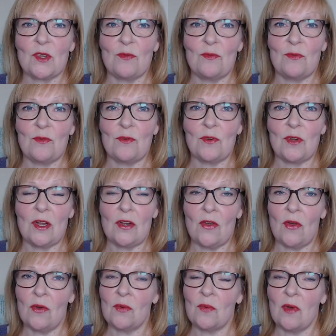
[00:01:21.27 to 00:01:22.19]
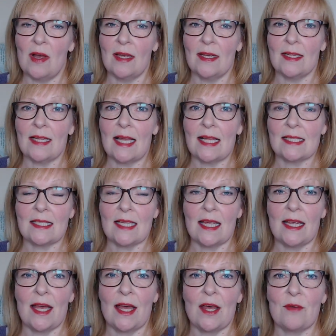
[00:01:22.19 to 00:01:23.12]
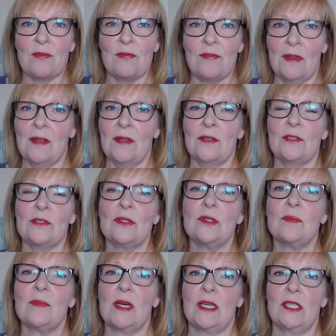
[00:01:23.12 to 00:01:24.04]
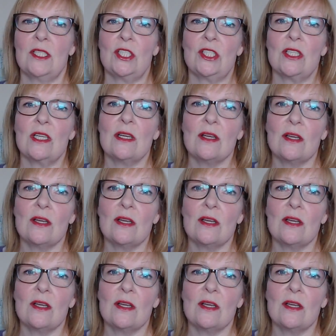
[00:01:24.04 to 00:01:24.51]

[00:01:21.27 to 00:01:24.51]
for a long while, as I have far too much